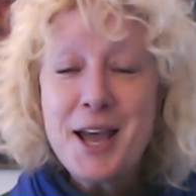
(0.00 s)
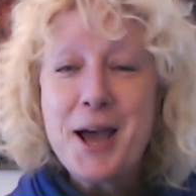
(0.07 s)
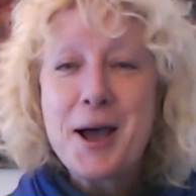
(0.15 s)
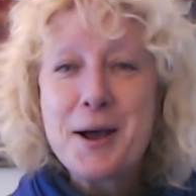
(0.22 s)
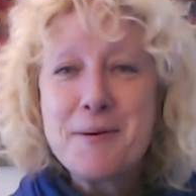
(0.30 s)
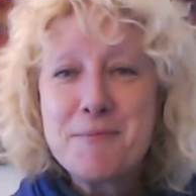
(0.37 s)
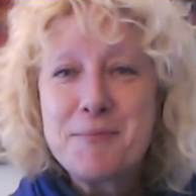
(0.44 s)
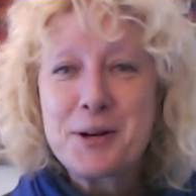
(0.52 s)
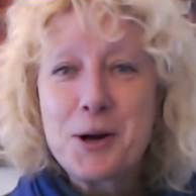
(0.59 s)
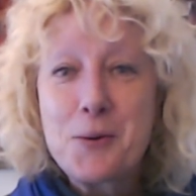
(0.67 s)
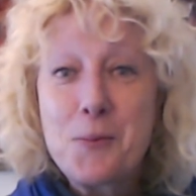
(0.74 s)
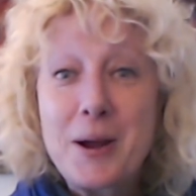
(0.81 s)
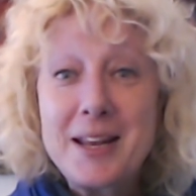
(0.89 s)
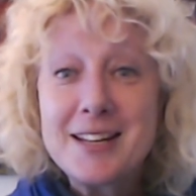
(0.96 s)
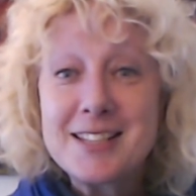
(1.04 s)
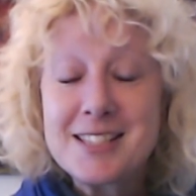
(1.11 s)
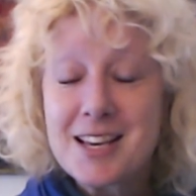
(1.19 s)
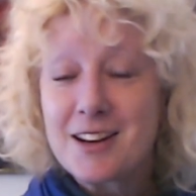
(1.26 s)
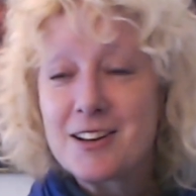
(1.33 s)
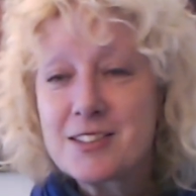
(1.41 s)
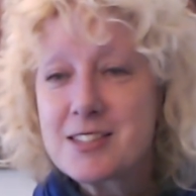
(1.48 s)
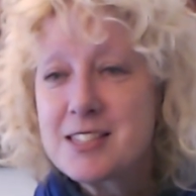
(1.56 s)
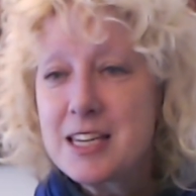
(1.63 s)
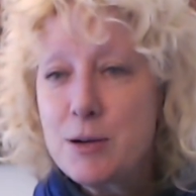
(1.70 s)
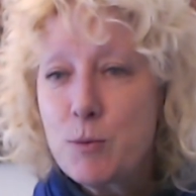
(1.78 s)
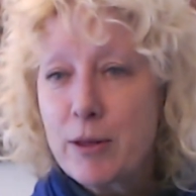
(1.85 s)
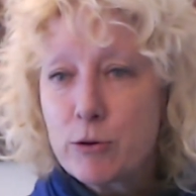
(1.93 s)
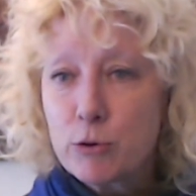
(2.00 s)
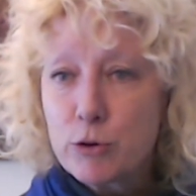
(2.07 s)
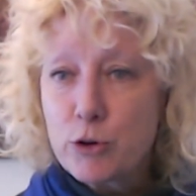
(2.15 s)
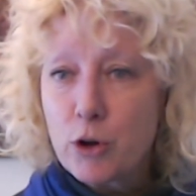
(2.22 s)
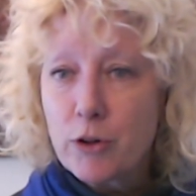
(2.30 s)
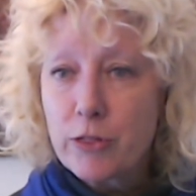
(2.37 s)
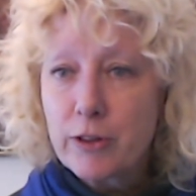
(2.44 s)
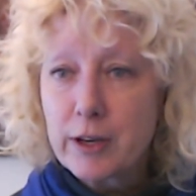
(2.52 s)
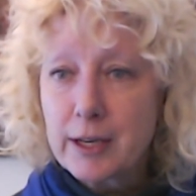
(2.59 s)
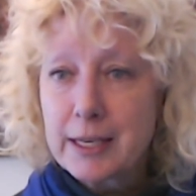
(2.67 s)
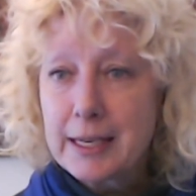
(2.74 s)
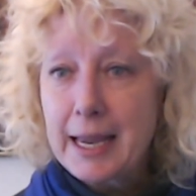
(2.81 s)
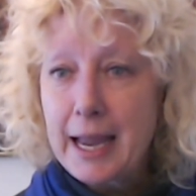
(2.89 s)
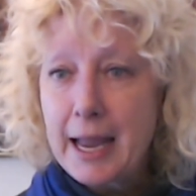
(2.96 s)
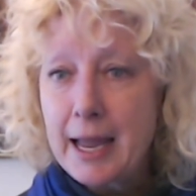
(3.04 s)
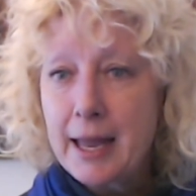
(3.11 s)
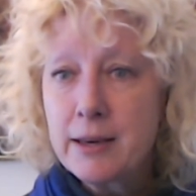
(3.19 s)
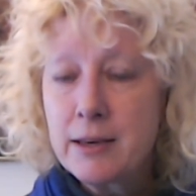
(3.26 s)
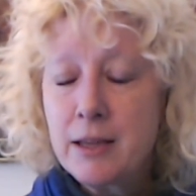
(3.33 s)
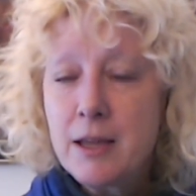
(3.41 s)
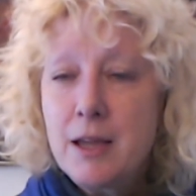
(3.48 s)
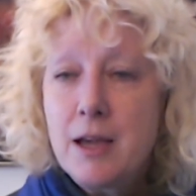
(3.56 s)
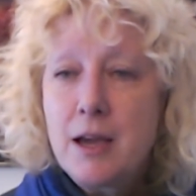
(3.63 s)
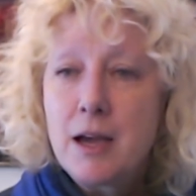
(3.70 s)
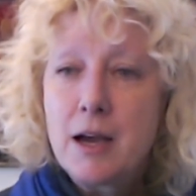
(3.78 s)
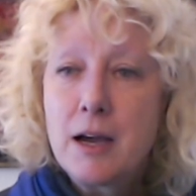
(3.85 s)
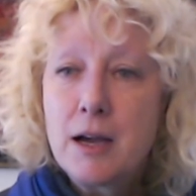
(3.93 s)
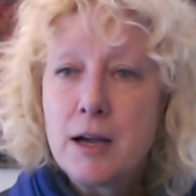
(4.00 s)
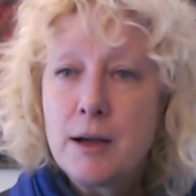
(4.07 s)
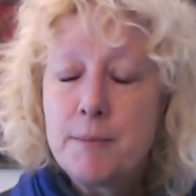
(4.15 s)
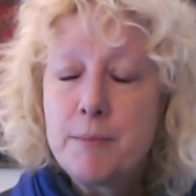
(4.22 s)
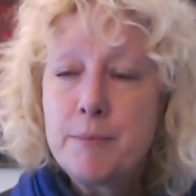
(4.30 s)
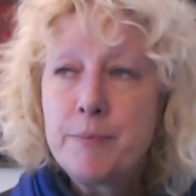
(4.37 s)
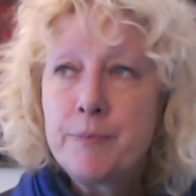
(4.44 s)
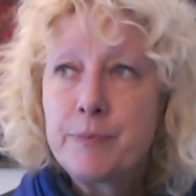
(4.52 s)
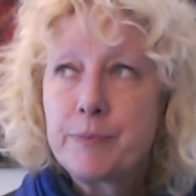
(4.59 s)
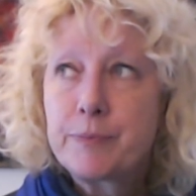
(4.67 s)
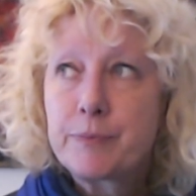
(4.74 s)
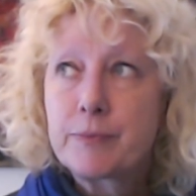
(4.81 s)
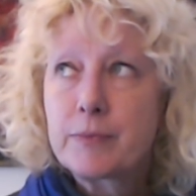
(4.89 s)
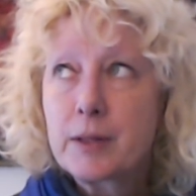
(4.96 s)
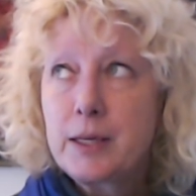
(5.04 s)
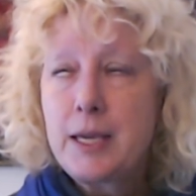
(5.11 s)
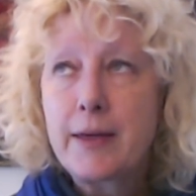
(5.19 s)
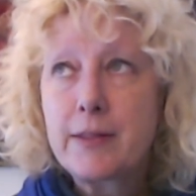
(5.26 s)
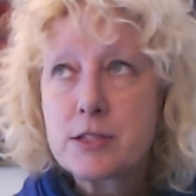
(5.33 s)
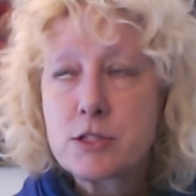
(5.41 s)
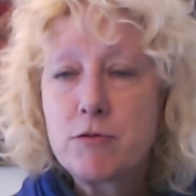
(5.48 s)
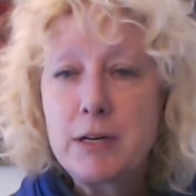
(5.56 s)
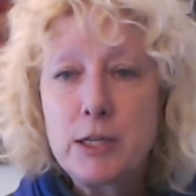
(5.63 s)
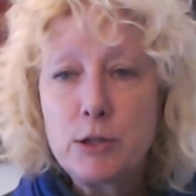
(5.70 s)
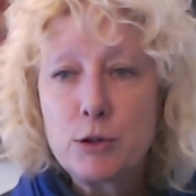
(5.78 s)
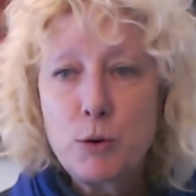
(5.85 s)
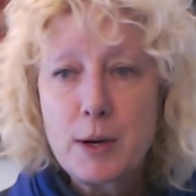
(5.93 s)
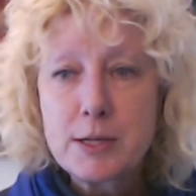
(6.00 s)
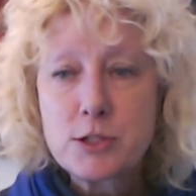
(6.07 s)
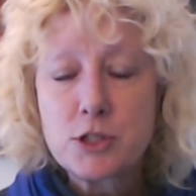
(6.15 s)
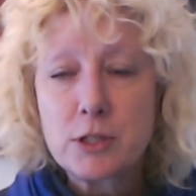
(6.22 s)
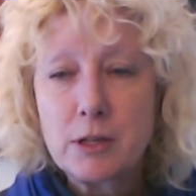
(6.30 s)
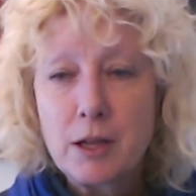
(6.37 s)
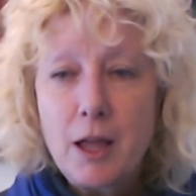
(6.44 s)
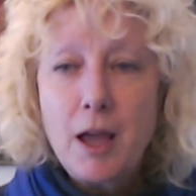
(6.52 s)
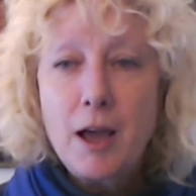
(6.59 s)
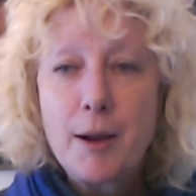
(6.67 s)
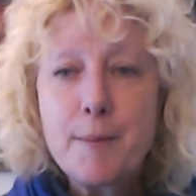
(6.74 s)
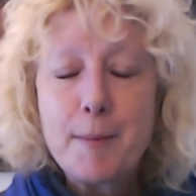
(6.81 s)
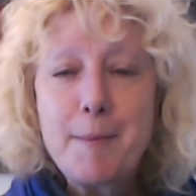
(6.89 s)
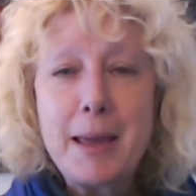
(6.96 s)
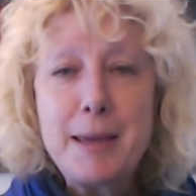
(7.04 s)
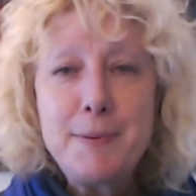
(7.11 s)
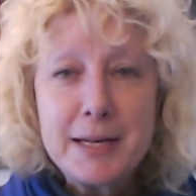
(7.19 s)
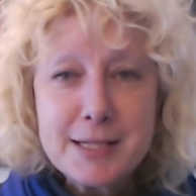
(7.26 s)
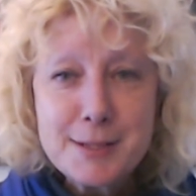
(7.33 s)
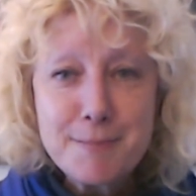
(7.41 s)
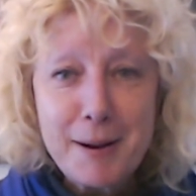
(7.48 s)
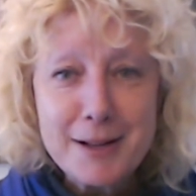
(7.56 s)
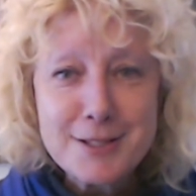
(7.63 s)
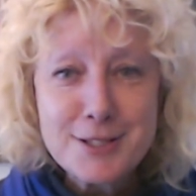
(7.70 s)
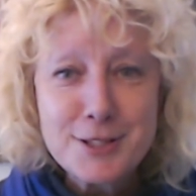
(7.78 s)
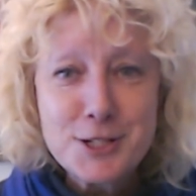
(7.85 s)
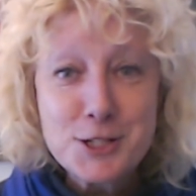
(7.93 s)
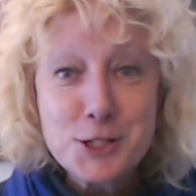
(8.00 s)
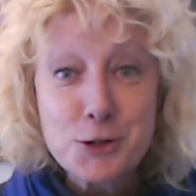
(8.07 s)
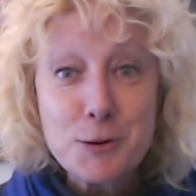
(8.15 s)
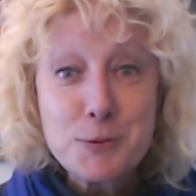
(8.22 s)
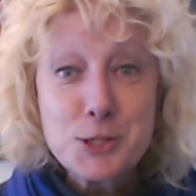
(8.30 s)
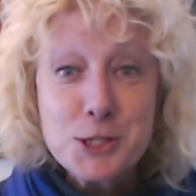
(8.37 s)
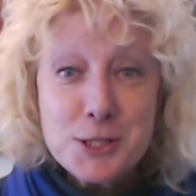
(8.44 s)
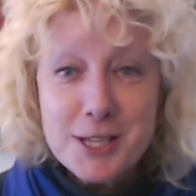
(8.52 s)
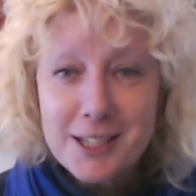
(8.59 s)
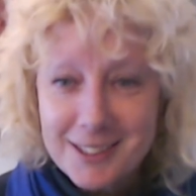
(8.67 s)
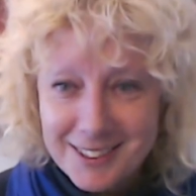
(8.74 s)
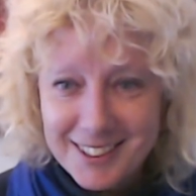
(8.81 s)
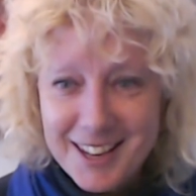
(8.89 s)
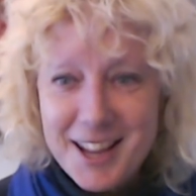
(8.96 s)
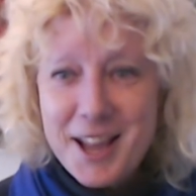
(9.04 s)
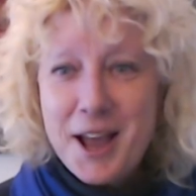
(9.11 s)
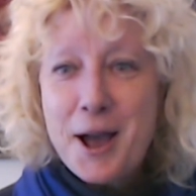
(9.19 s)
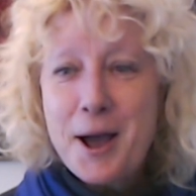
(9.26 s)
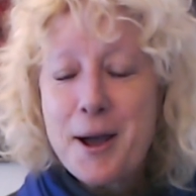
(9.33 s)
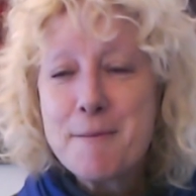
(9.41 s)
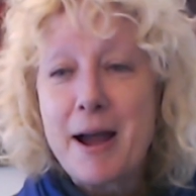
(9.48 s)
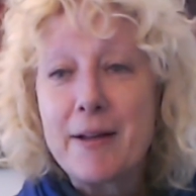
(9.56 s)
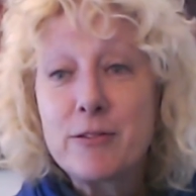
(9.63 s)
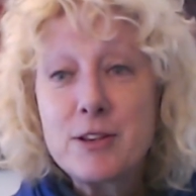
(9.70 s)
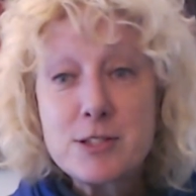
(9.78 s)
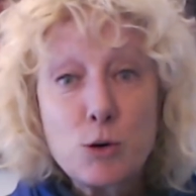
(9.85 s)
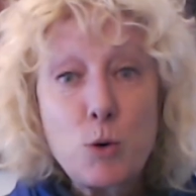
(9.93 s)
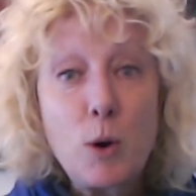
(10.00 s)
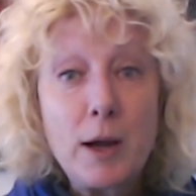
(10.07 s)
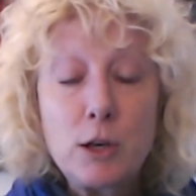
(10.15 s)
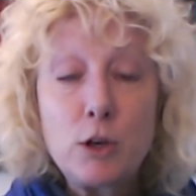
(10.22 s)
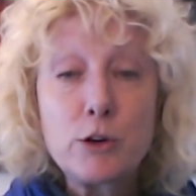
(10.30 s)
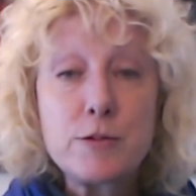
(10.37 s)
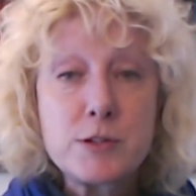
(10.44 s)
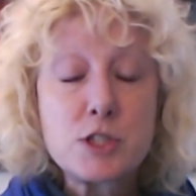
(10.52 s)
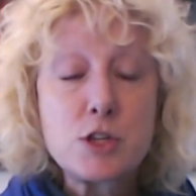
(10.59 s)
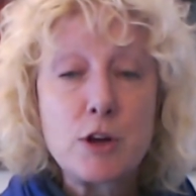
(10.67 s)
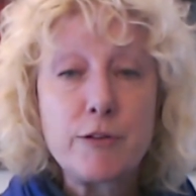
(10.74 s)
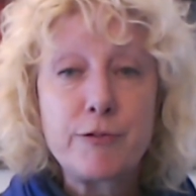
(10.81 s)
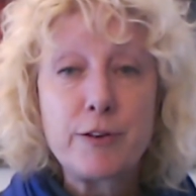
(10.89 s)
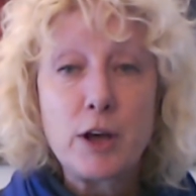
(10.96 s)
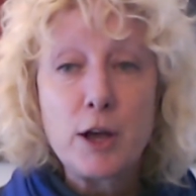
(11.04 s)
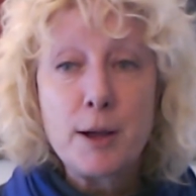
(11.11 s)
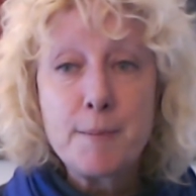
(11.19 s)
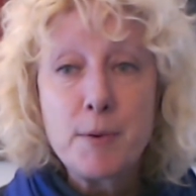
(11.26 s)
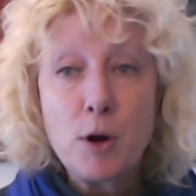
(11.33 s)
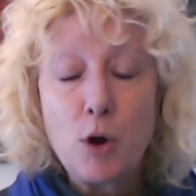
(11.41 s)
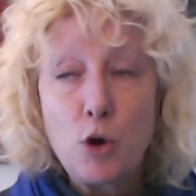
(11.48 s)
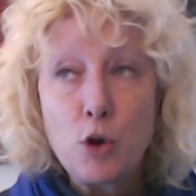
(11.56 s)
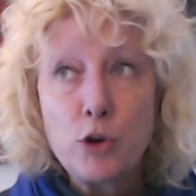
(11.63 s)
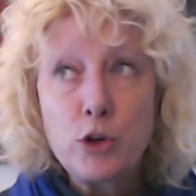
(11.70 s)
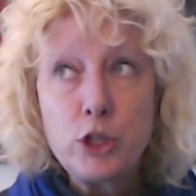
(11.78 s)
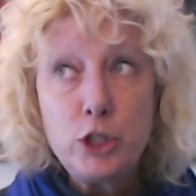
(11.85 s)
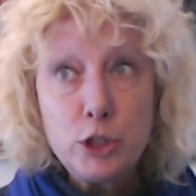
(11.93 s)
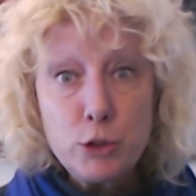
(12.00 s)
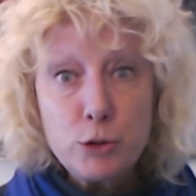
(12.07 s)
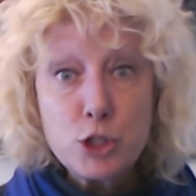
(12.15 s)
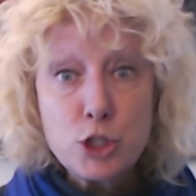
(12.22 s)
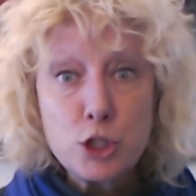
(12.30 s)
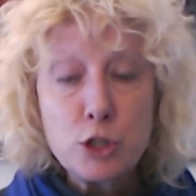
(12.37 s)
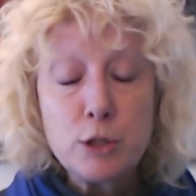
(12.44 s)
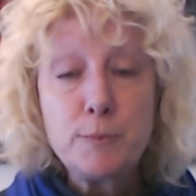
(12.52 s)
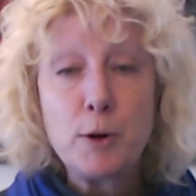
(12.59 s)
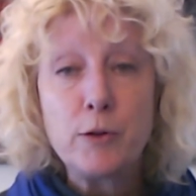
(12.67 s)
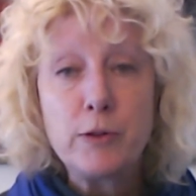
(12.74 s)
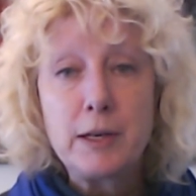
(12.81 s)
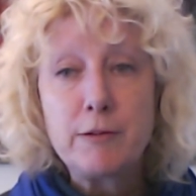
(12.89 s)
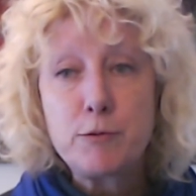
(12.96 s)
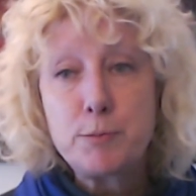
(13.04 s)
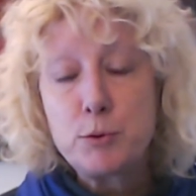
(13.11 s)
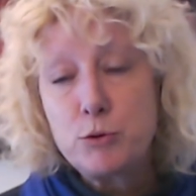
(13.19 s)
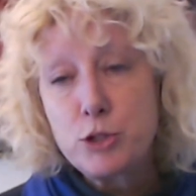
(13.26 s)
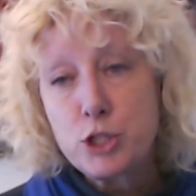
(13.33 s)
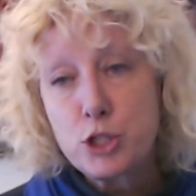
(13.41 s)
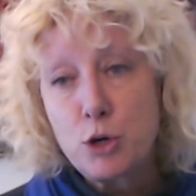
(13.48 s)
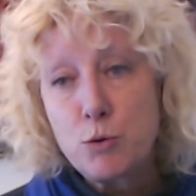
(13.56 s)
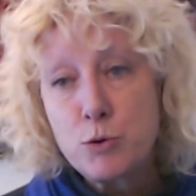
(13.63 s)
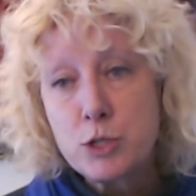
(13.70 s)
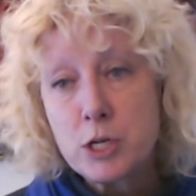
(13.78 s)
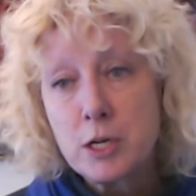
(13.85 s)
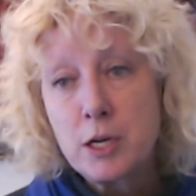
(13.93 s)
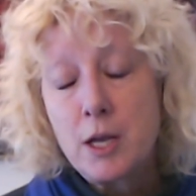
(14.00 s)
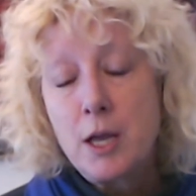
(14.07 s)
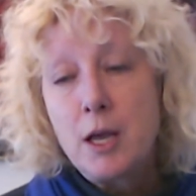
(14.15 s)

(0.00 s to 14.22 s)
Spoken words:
but I'll wait and I'll see whether or not that I can. Yeah, that's a really good question. Maybe listen back to the descriptions. And there's quite a lot of stuff on YouTube on the Liverpool shoulder.